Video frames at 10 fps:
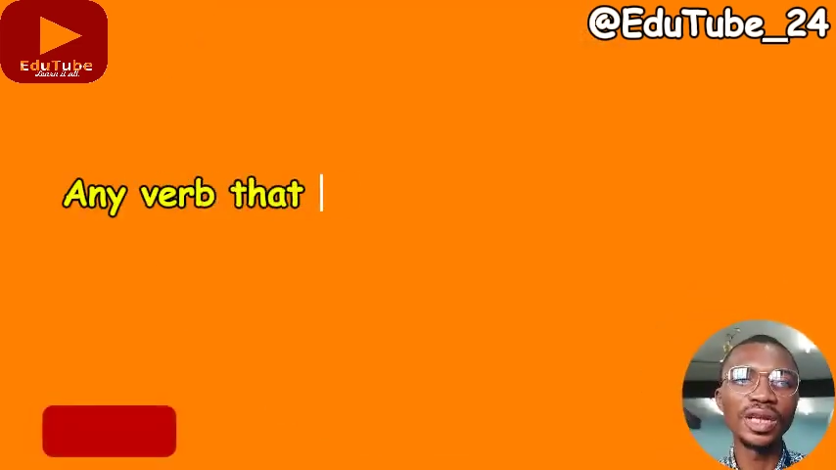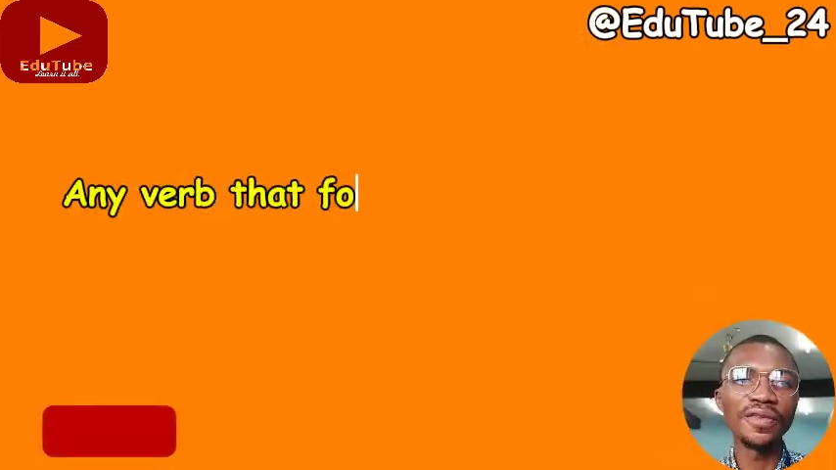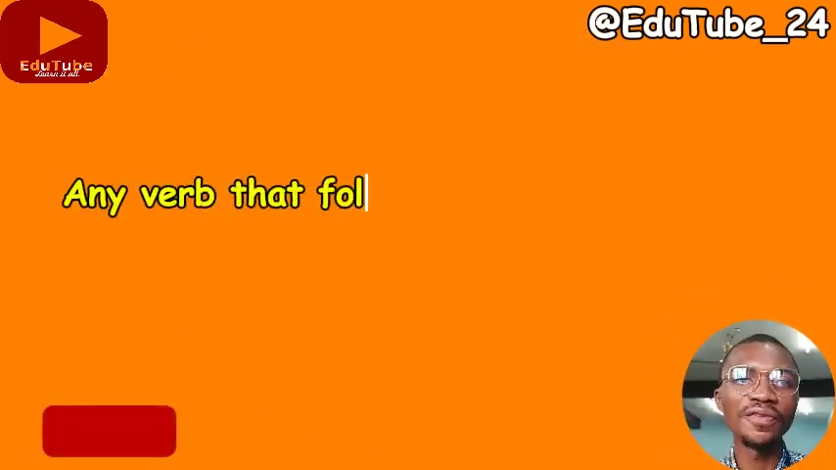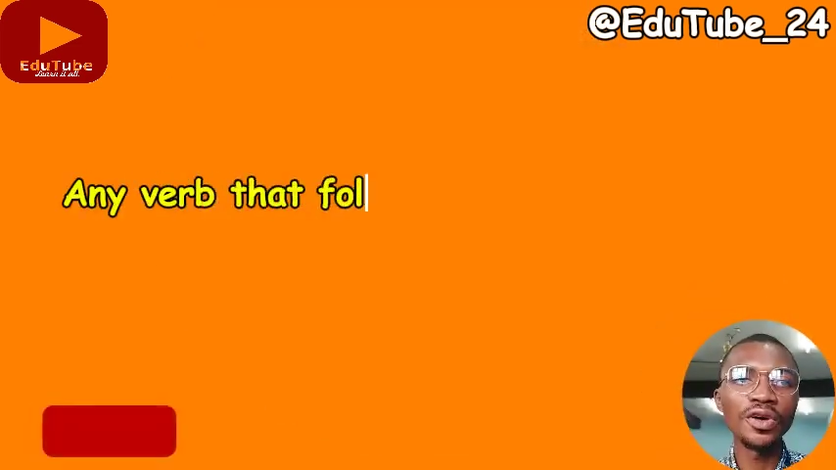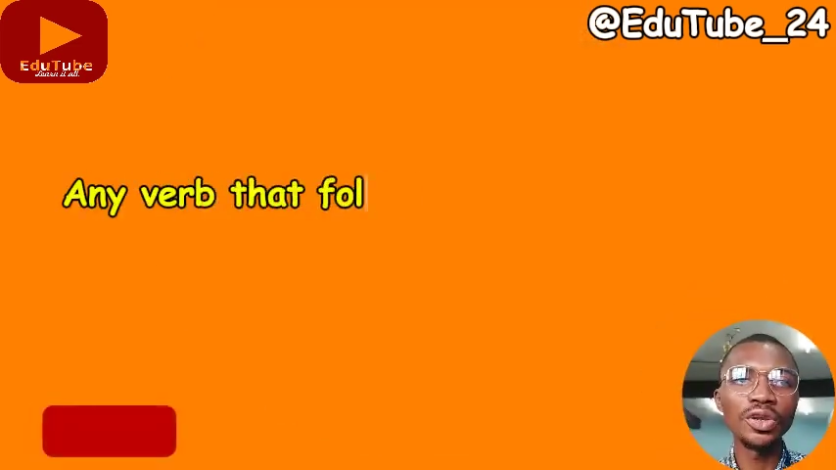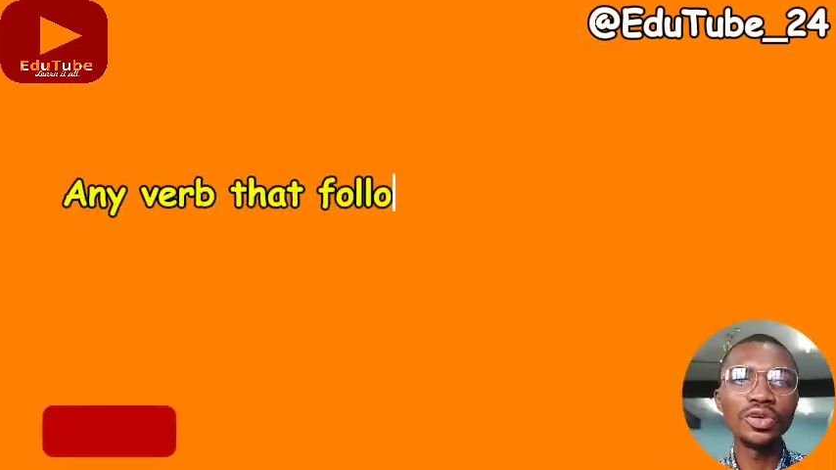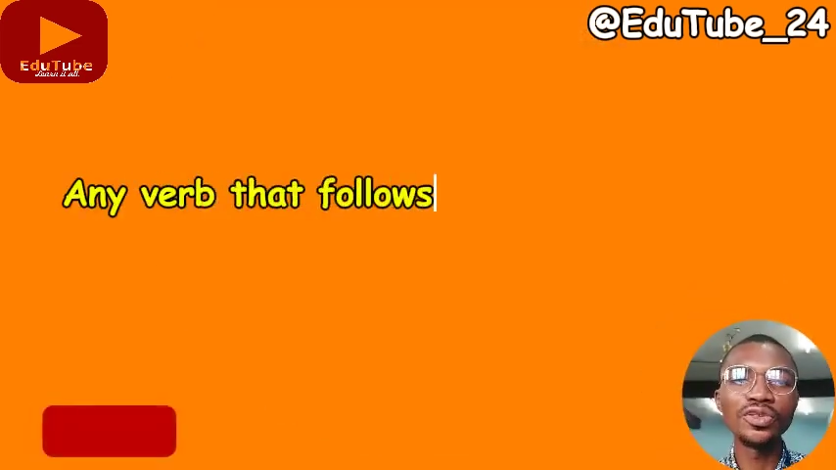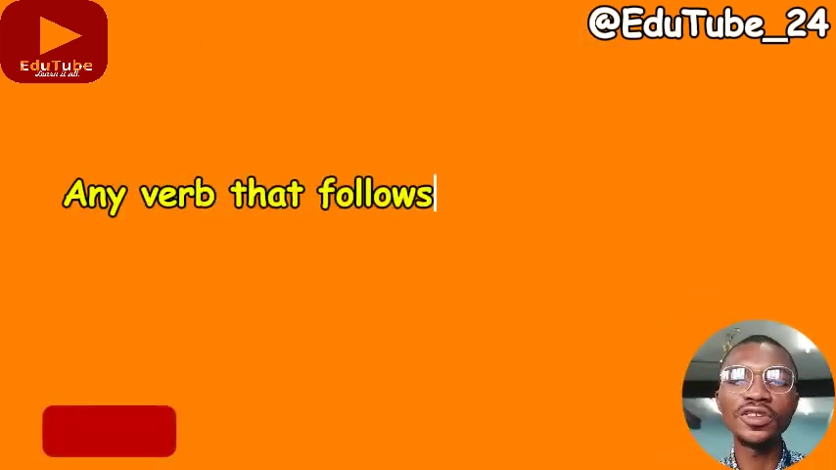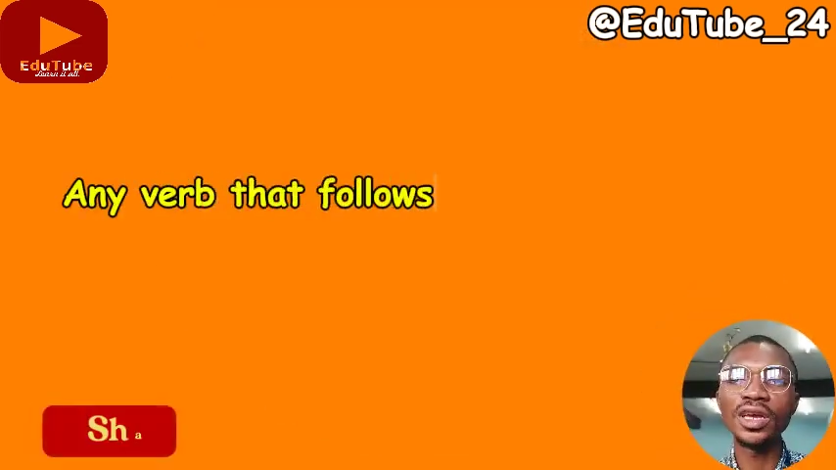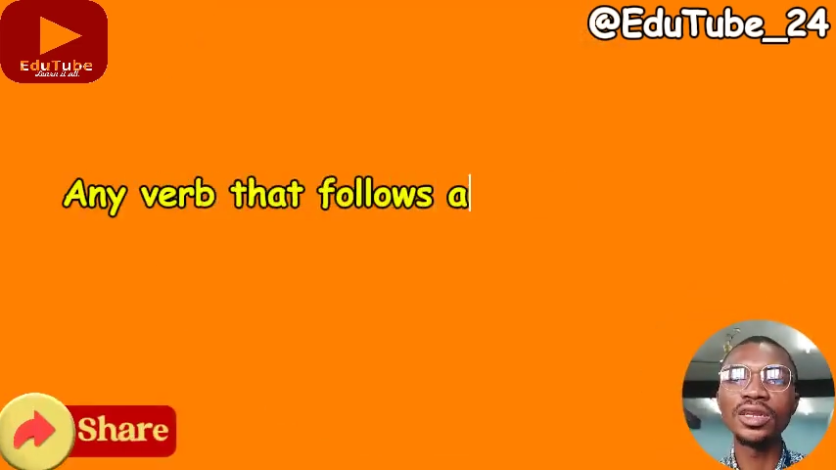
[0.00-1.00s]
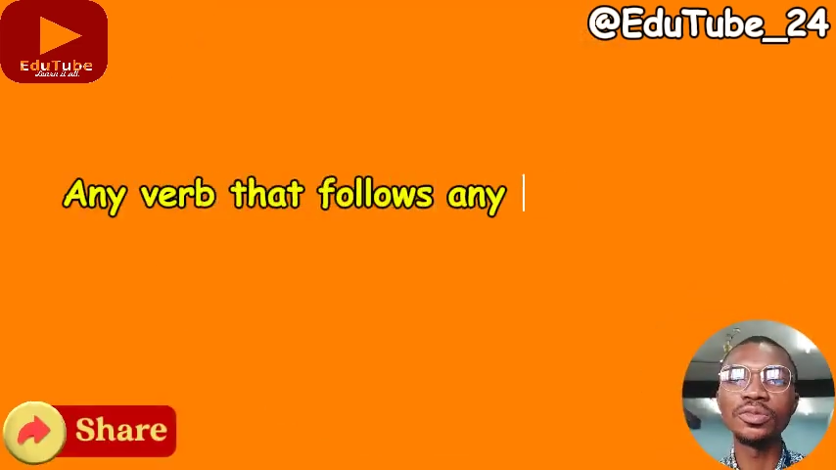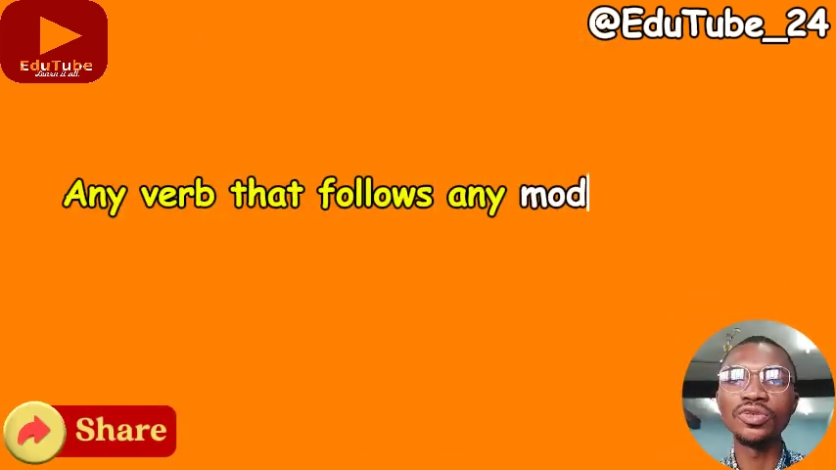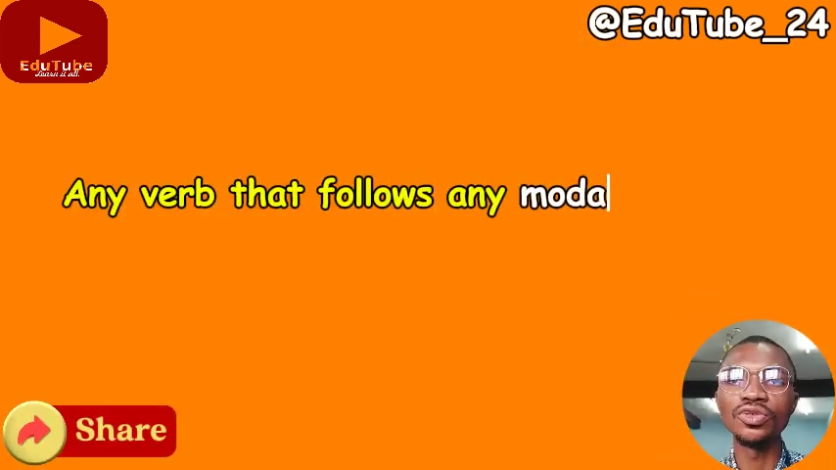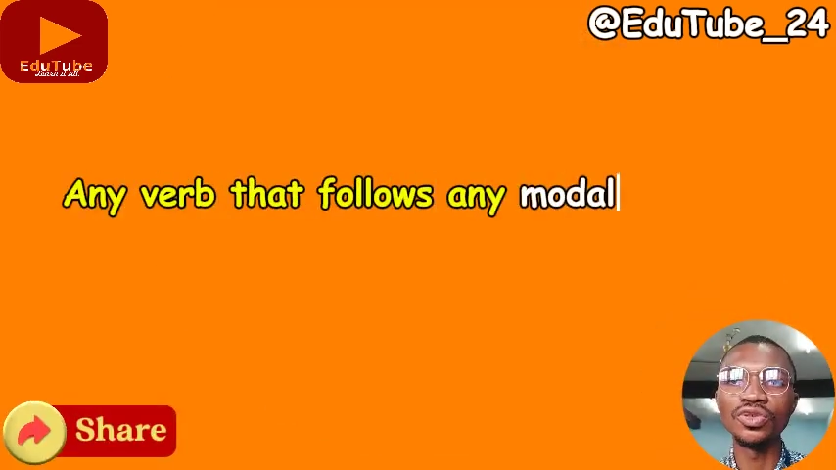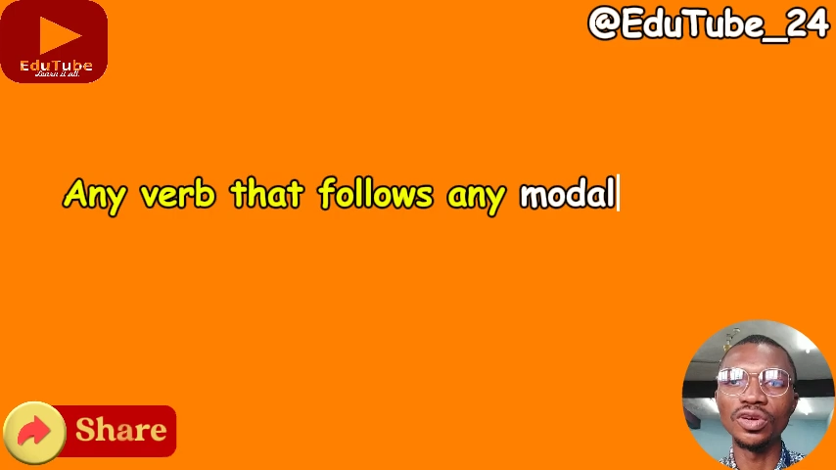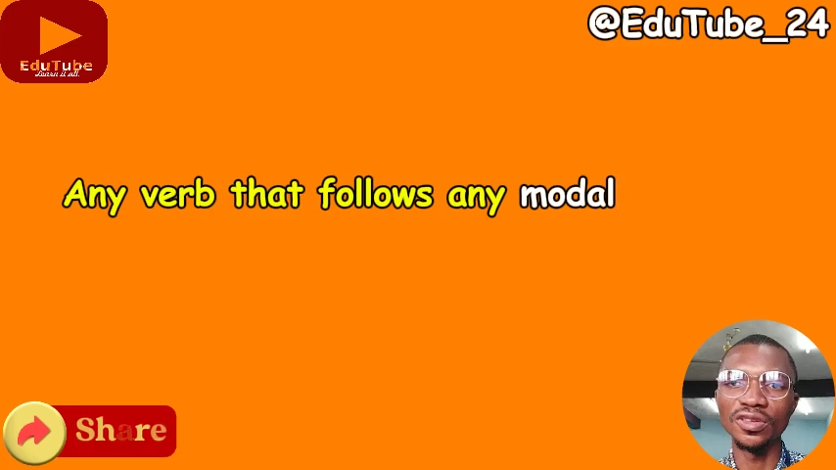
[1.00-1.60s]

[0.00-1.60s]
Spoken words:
that follows any modal